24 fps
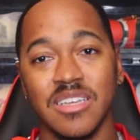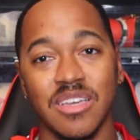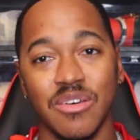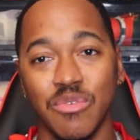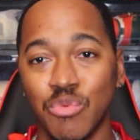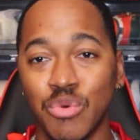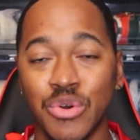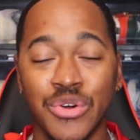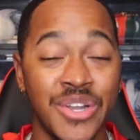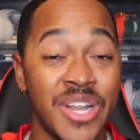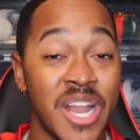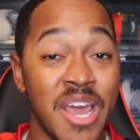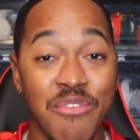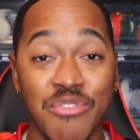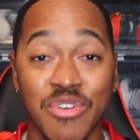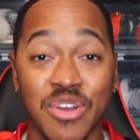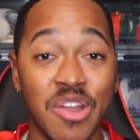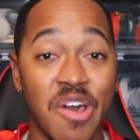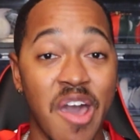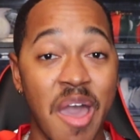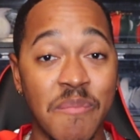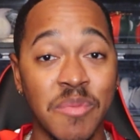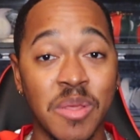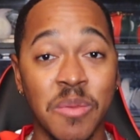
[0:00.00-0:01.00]
We'll never
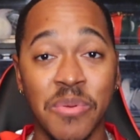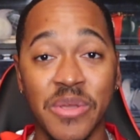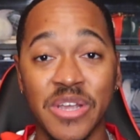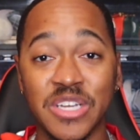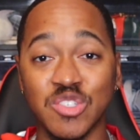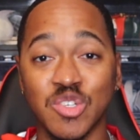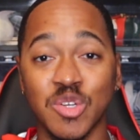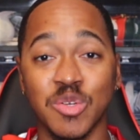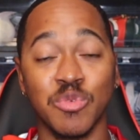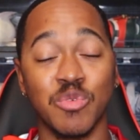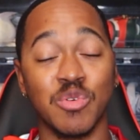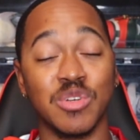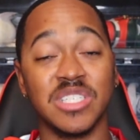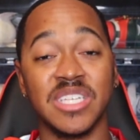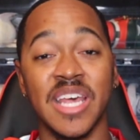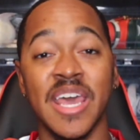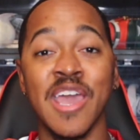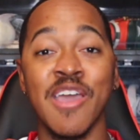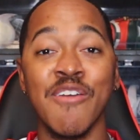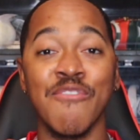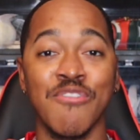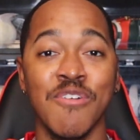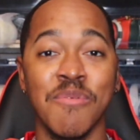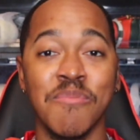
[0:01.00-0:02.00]
know how many pairs were
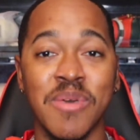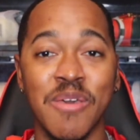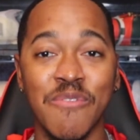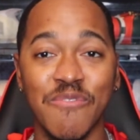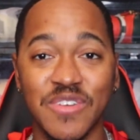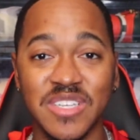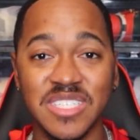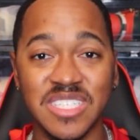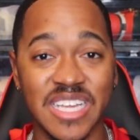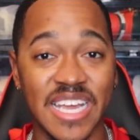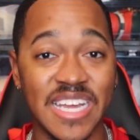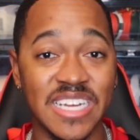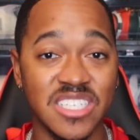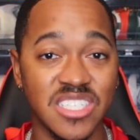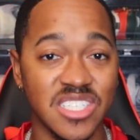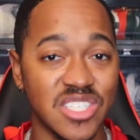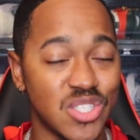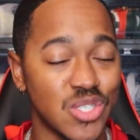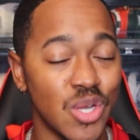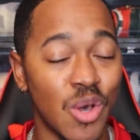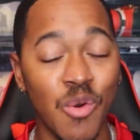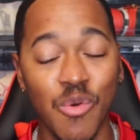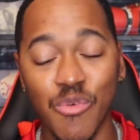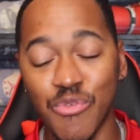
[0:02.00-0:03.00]
taken from Memphis, and just
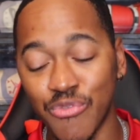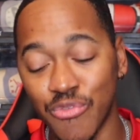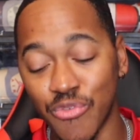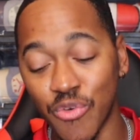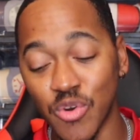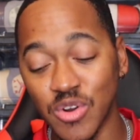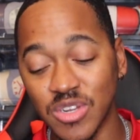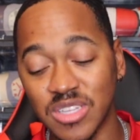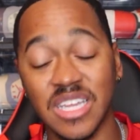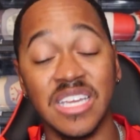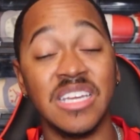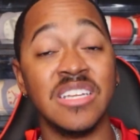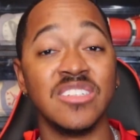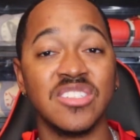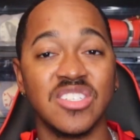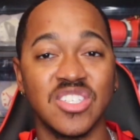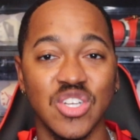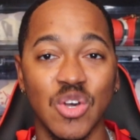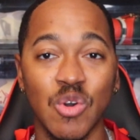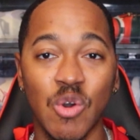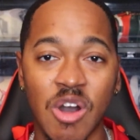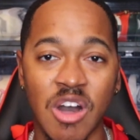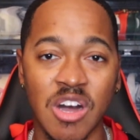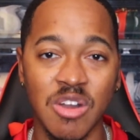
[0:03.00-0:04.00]
so forth and
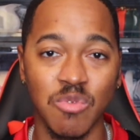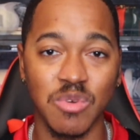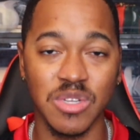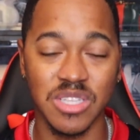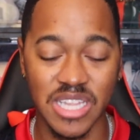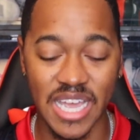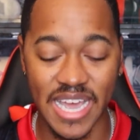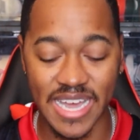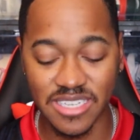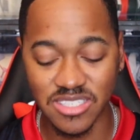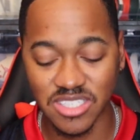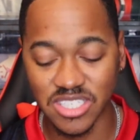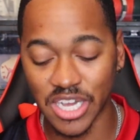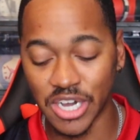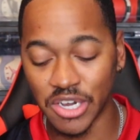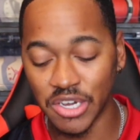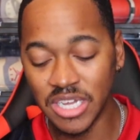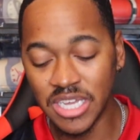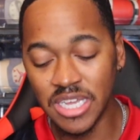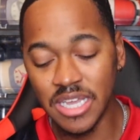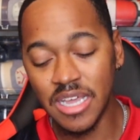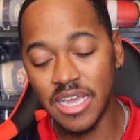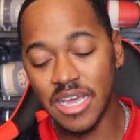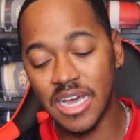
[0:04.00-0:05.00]
so on with that.
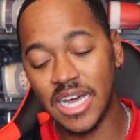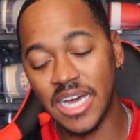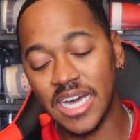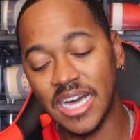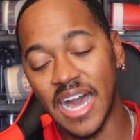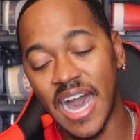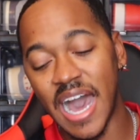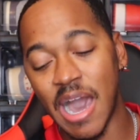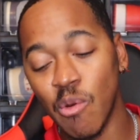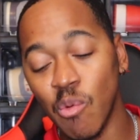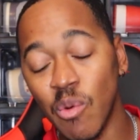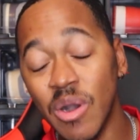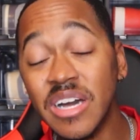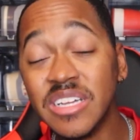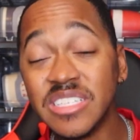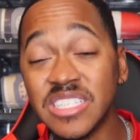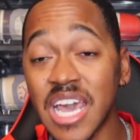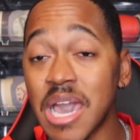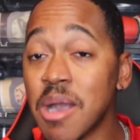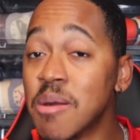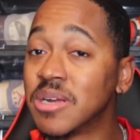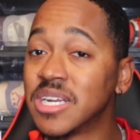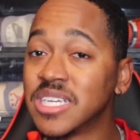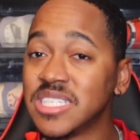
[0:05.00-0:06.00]
So, I was
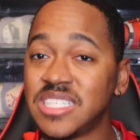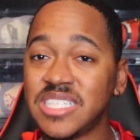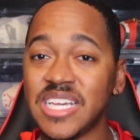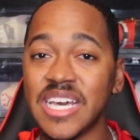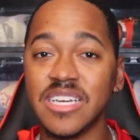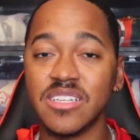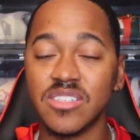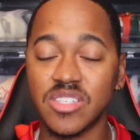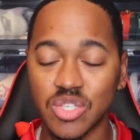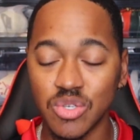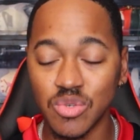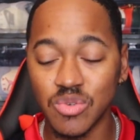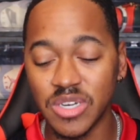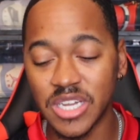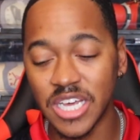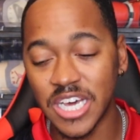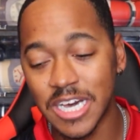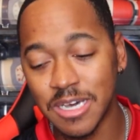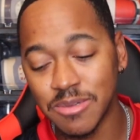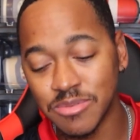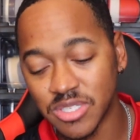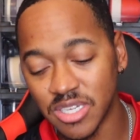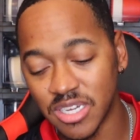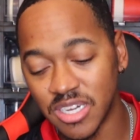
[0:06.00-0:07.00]
able to take 2
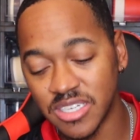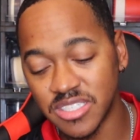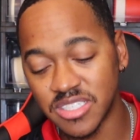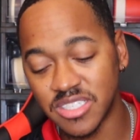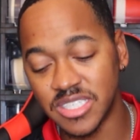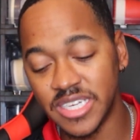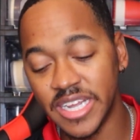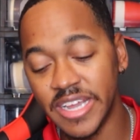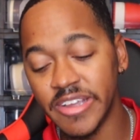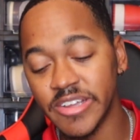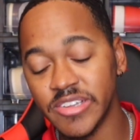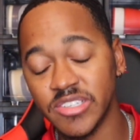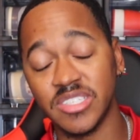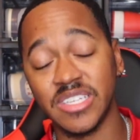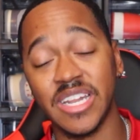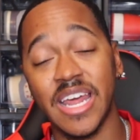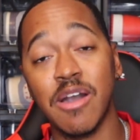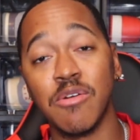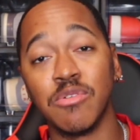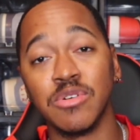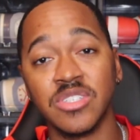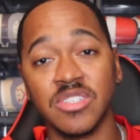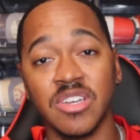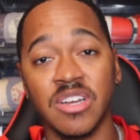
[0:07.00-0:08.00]
dubs on sneakers, and
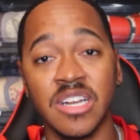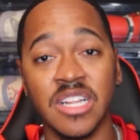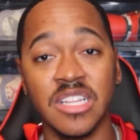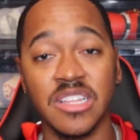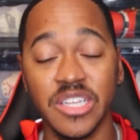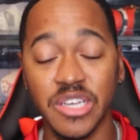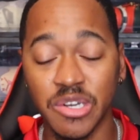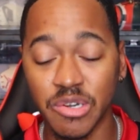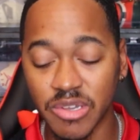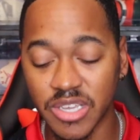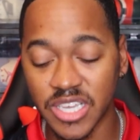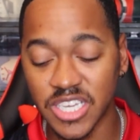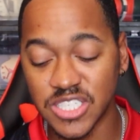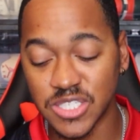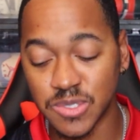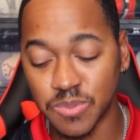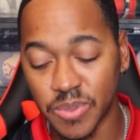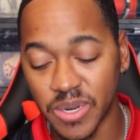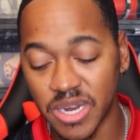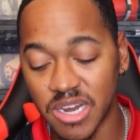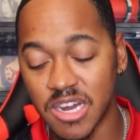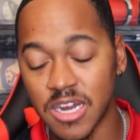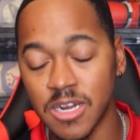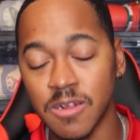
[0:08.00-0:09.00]
that was on the little kids
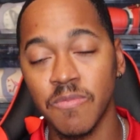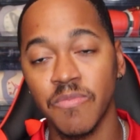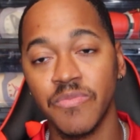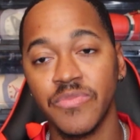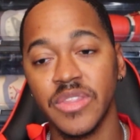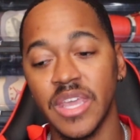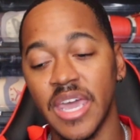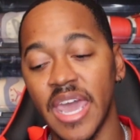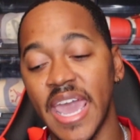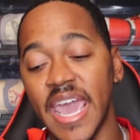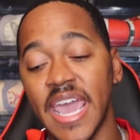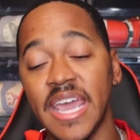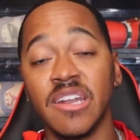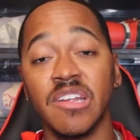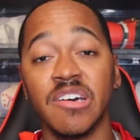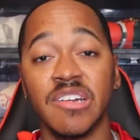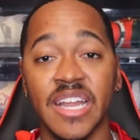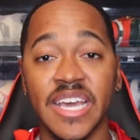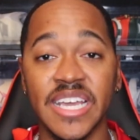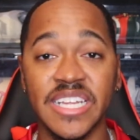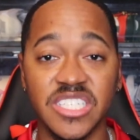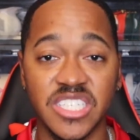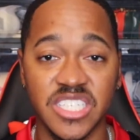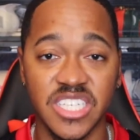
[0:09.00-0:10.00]
pair and on
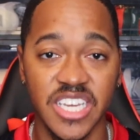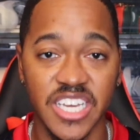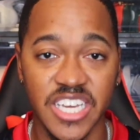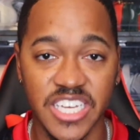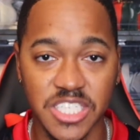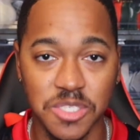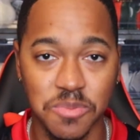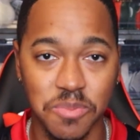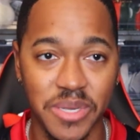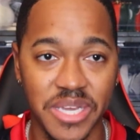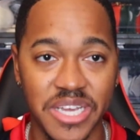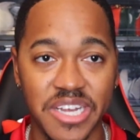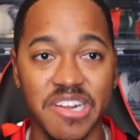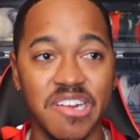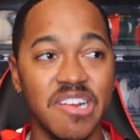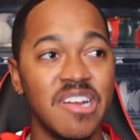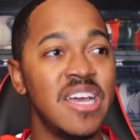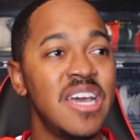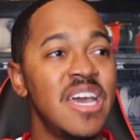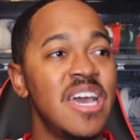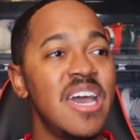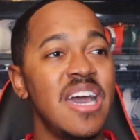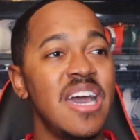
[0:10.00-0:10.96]
a GS pair.